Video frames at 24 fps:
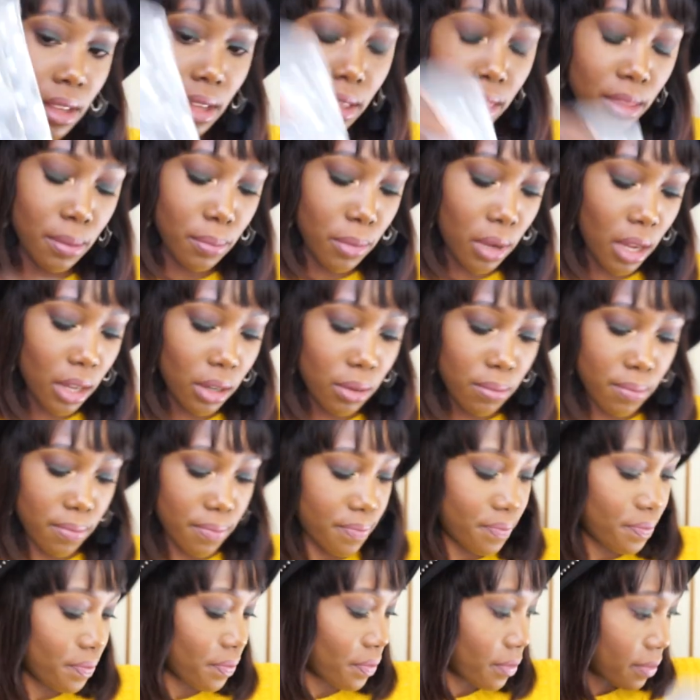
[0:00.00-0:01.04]
at the bottom,
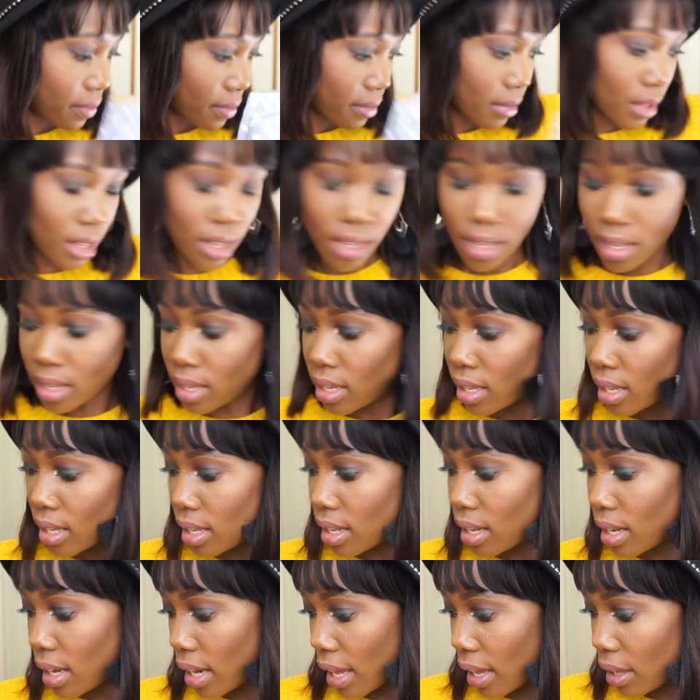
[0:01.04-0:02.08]

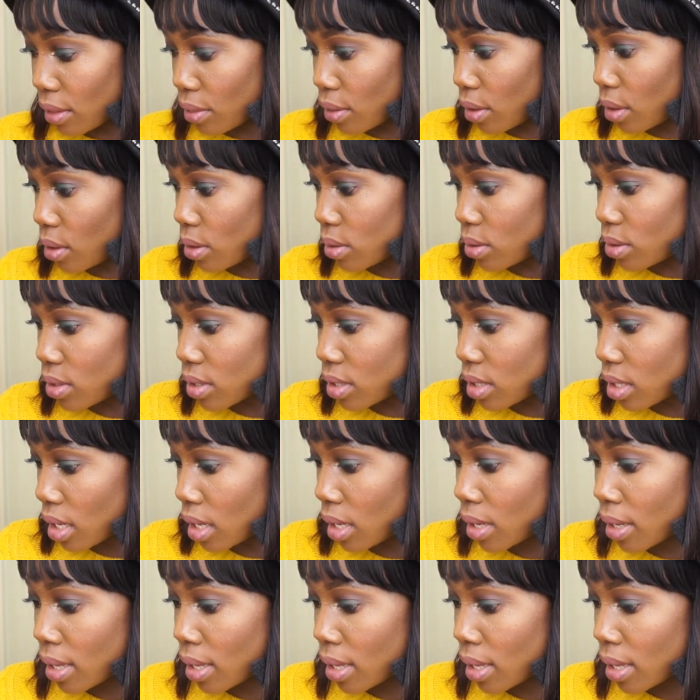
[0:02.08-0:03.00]
like those.